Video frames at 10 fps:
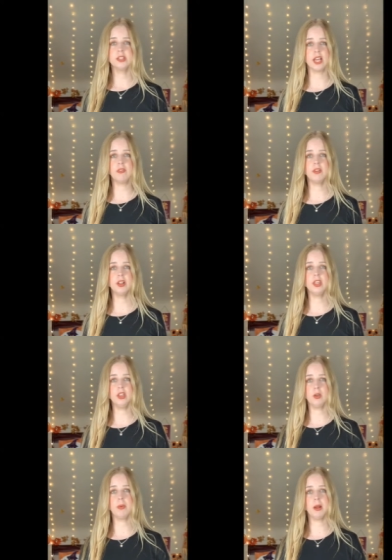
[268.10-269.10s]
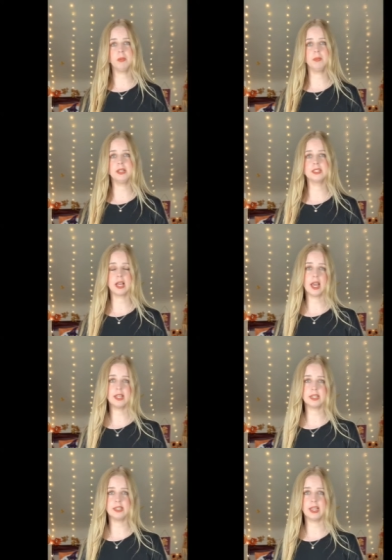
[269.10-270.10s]
Definitely you could probably
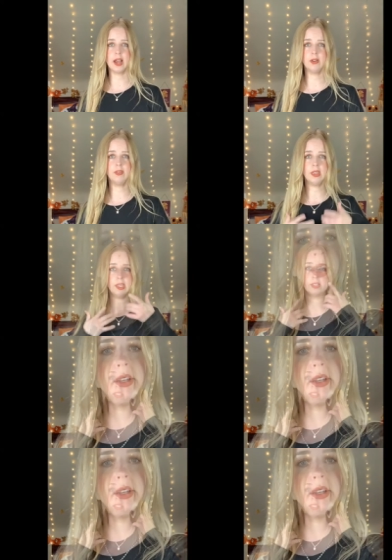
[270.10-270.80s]
size down in these.